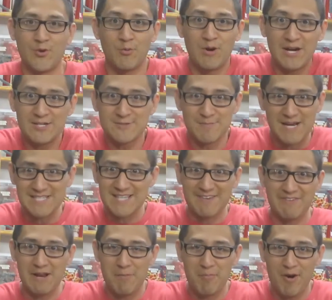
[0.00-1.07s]
so where's my
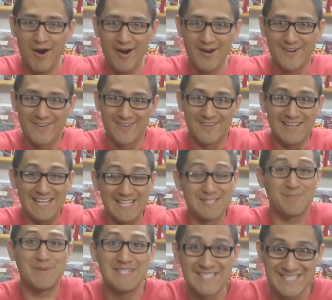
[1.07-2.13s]
7-Up bar?
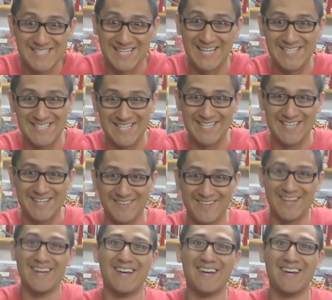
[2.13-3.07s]
it's been discontinued.